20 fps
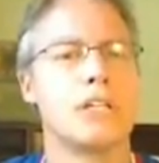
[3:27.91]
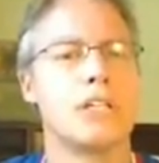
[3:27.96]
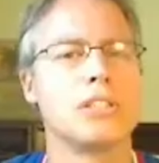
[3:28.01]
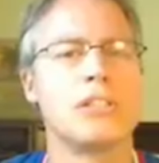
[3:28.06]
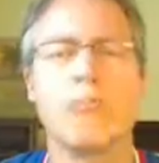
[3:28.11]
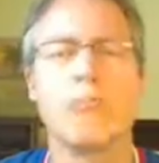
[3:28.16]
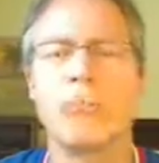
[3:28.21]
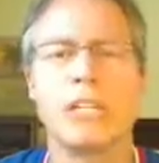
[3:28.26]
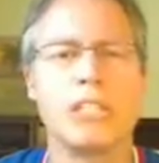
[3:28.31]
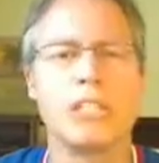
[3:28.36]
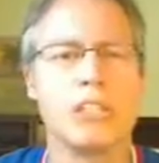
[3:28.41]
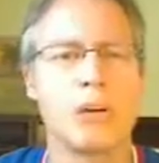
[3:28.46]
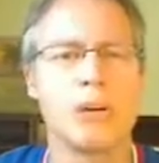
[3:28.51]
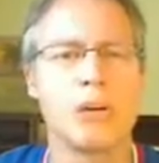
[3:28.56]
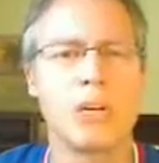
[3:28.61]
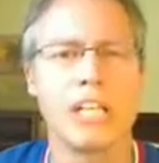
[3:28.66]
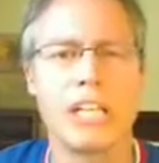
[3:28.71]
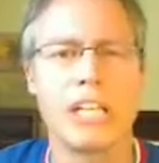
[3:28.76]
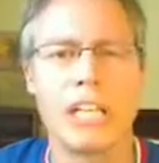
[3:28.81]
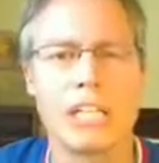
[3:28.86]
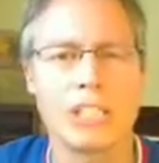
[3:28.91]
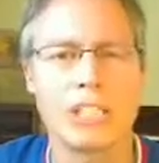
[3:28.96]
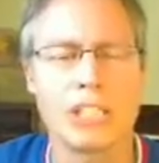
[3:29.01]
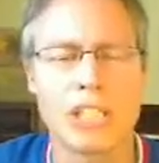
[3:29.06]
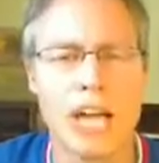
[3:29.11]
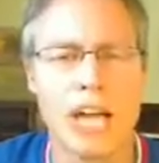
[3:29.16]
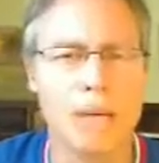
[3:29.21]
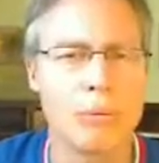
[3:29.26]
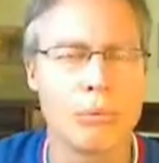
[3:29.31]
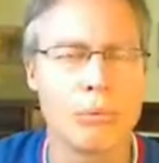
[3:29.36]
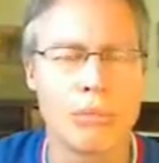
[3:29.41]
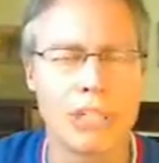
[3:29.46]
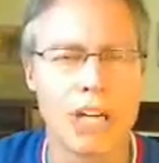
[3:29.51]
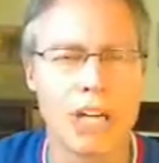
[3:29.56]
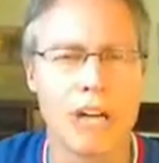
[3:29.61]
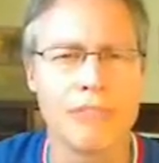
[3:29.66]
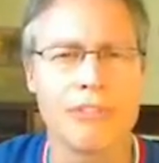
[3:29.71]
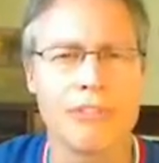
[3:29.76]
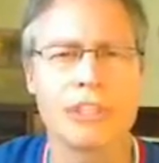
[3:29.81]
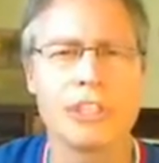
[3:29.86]
to be totally and unstoppably
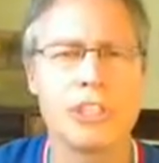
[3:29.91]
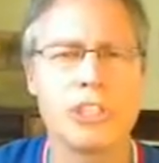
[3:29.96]
confident,